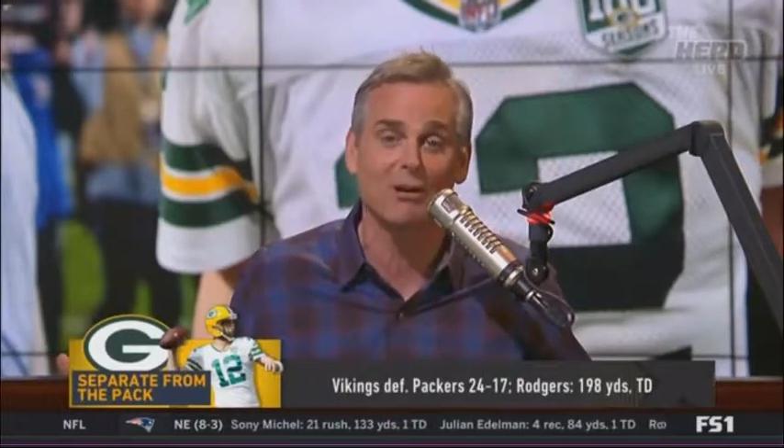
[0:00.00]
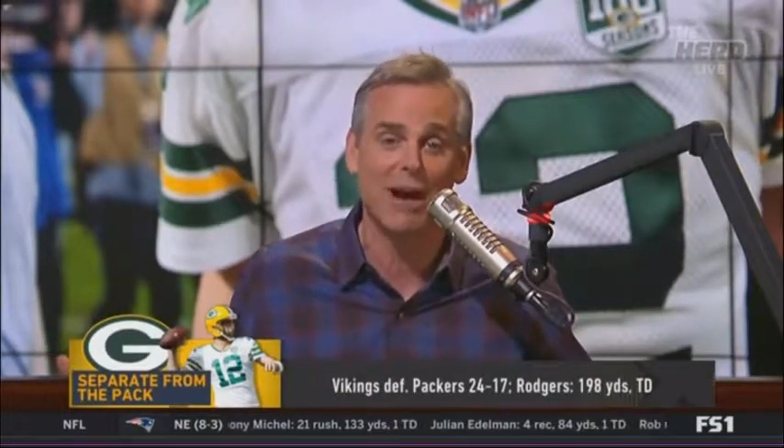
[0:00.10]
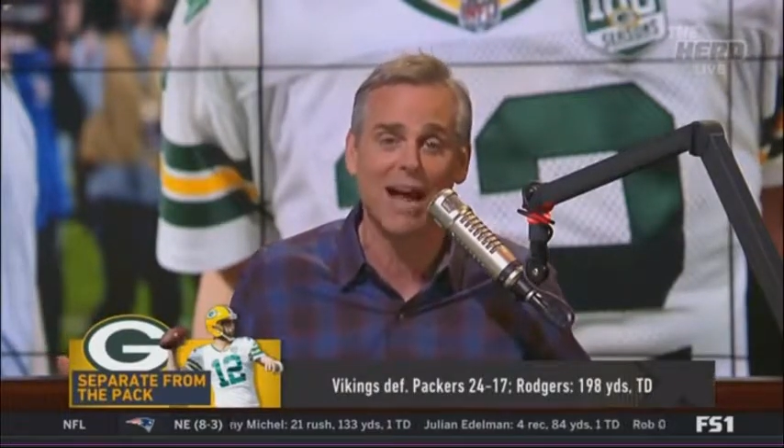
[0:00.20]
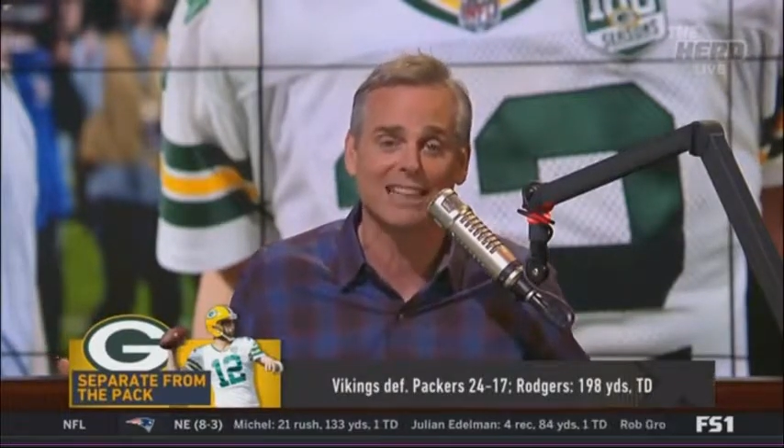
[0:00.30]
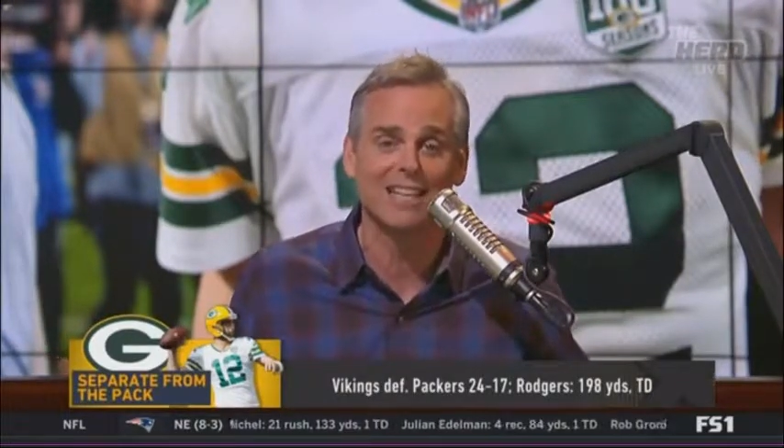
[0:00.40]

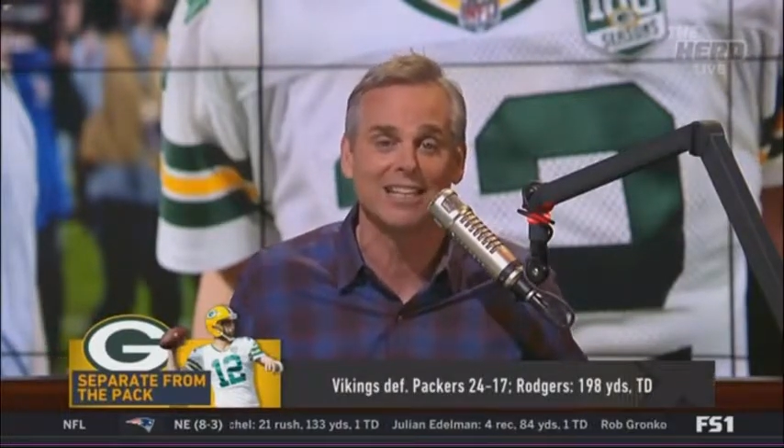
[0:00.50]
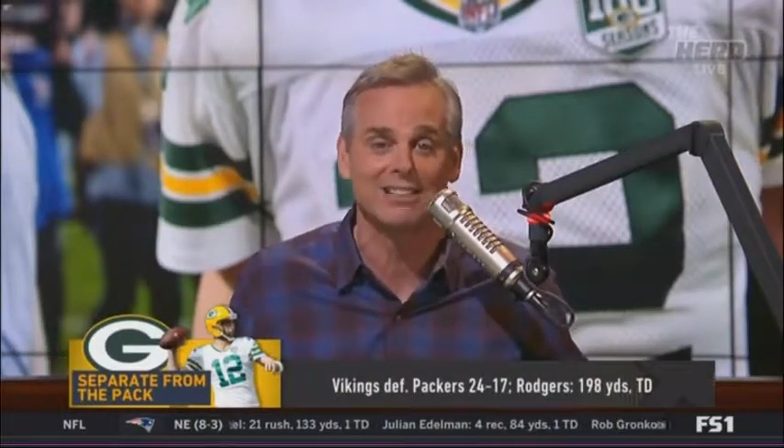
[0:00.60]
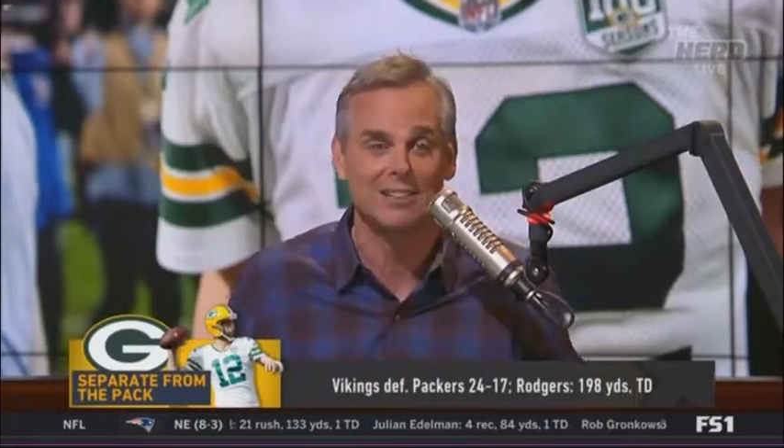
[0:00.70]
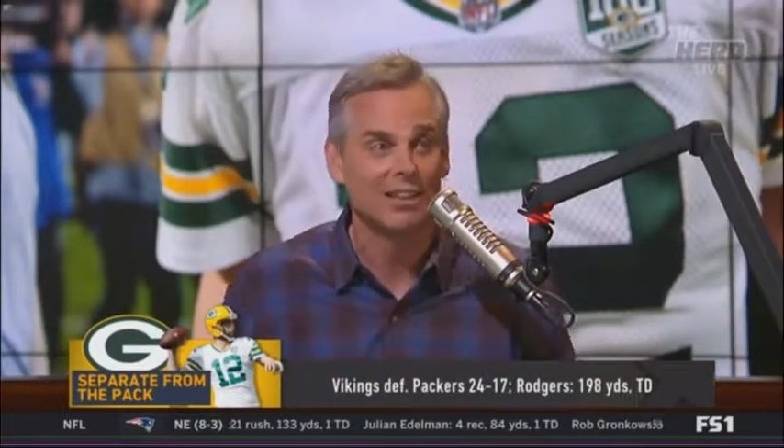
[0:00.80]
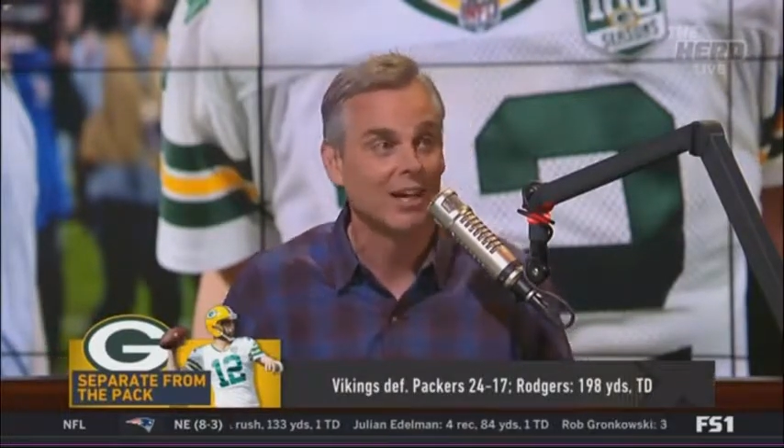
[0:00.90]

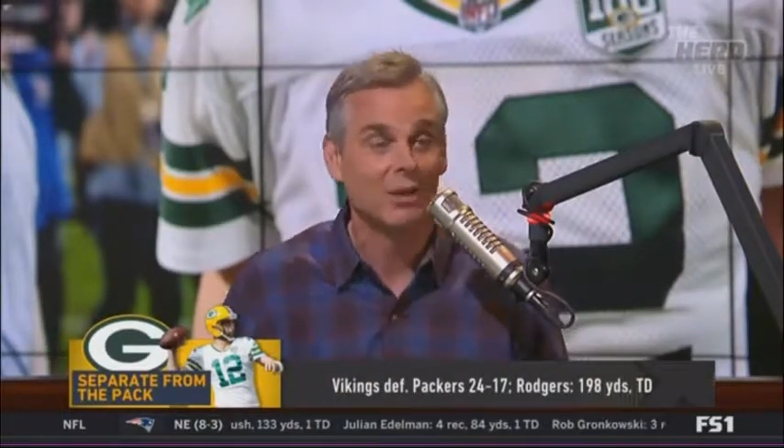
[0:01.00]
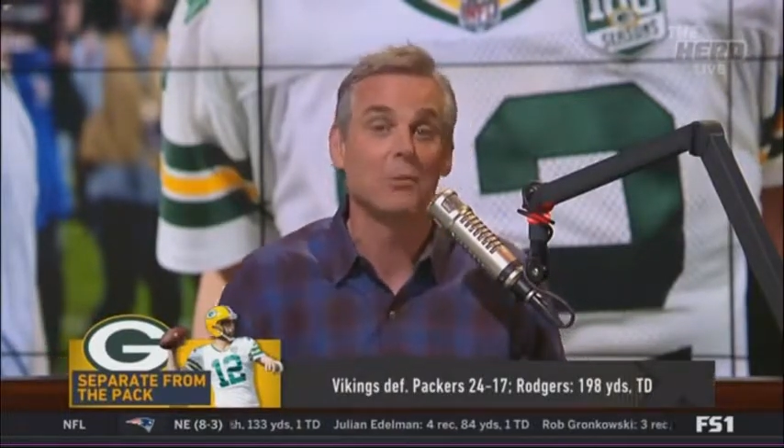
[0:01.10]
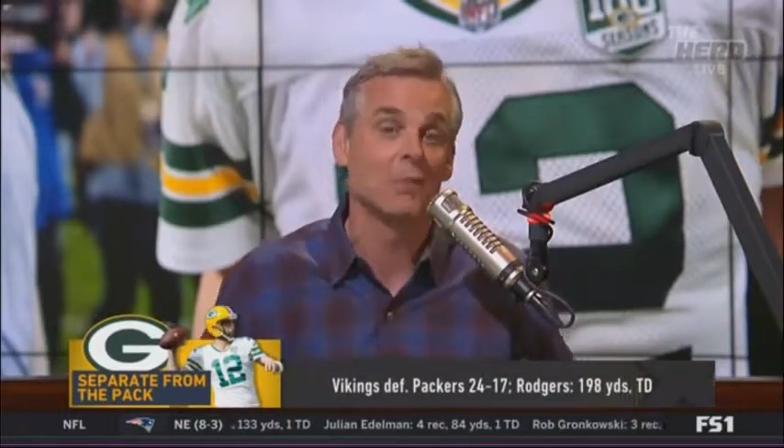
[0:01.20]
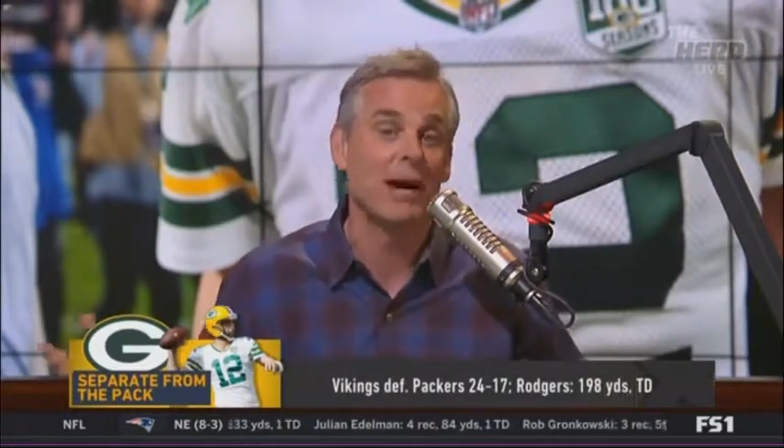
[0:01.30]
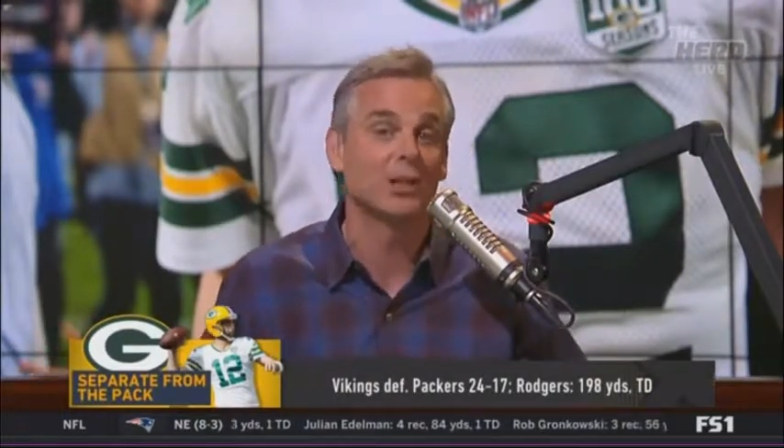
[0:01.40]
athletes. And
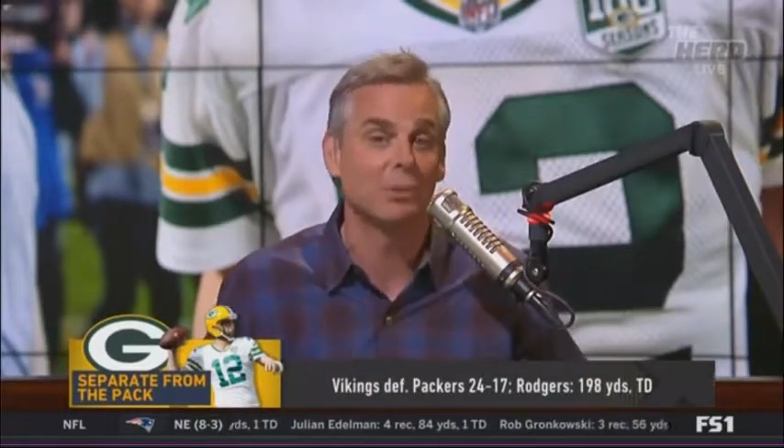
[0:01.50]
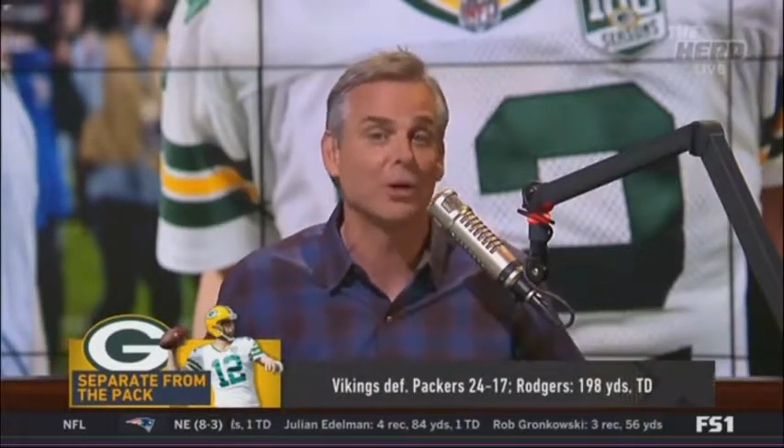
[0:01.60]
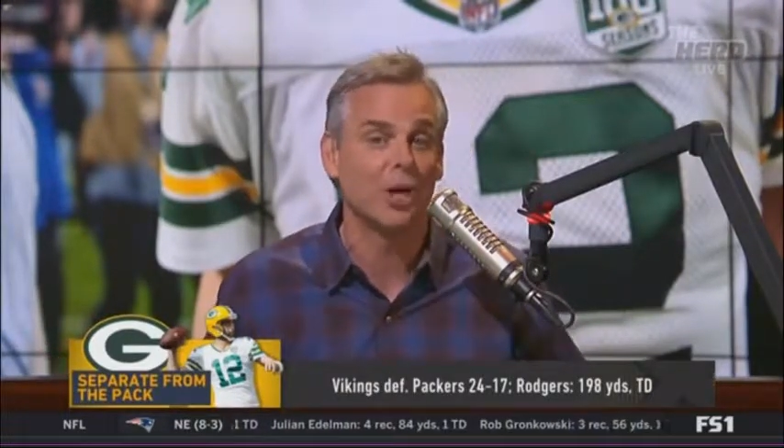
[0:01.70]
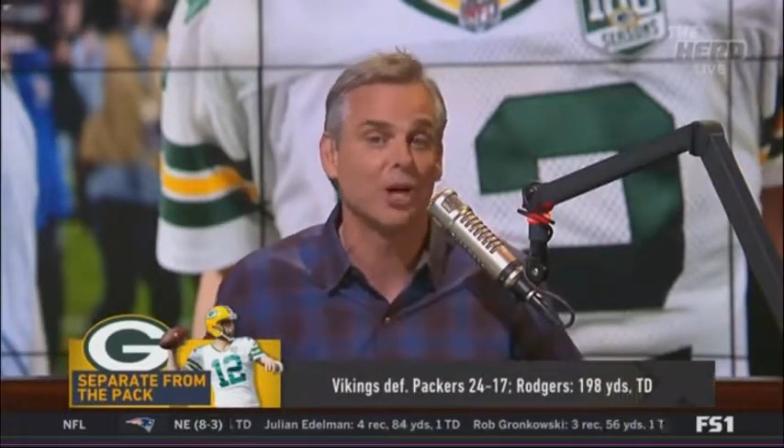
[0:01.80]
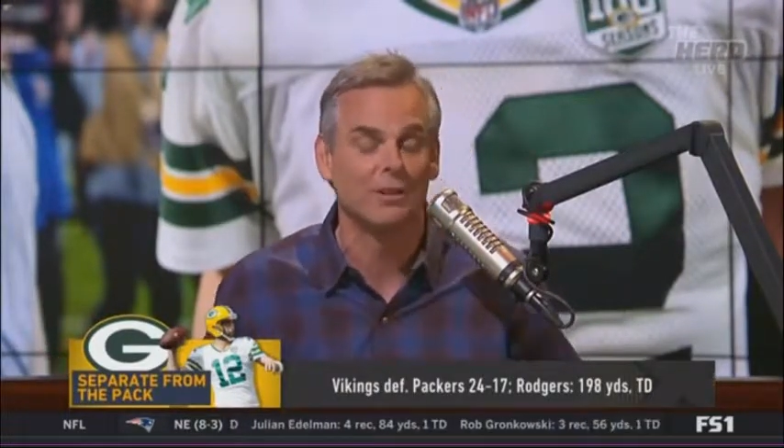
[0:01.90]
Urban Meyer's
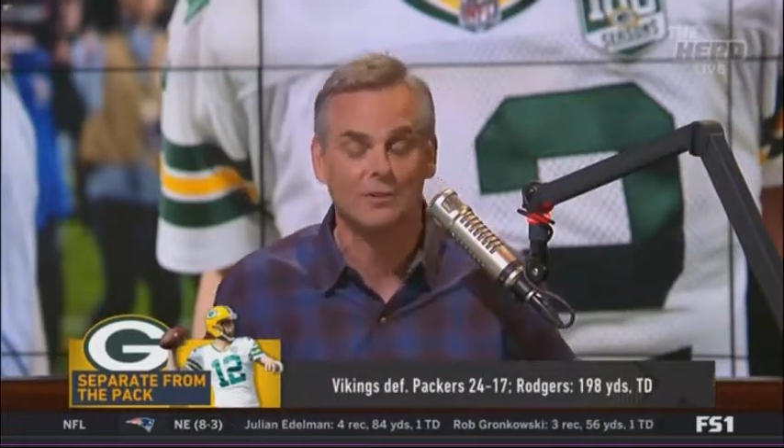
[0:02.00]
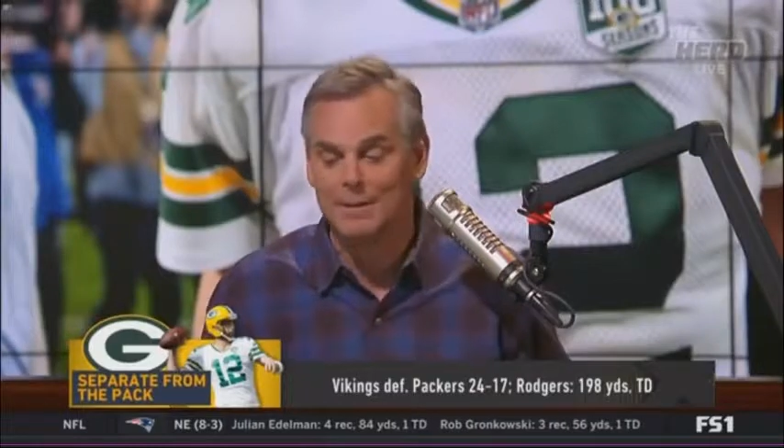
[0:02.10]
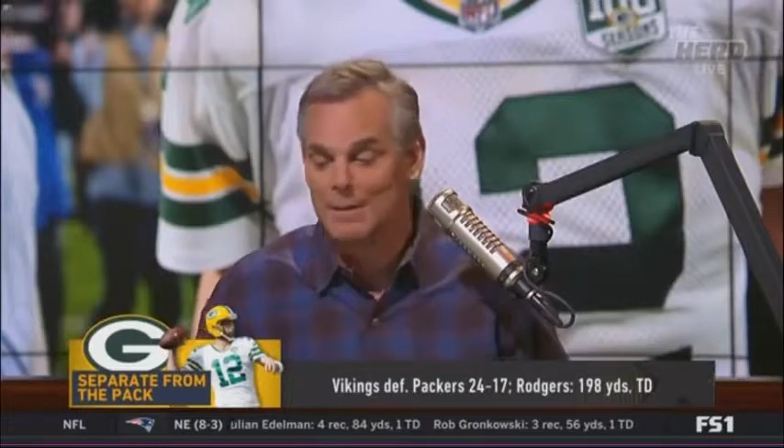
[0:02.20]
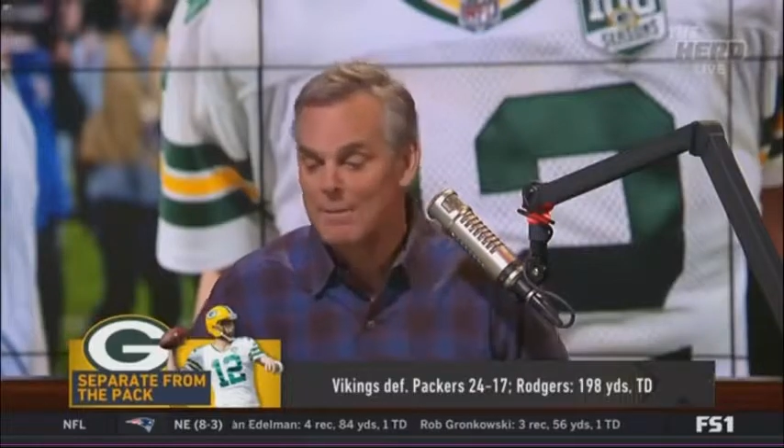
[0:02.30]
pretty good.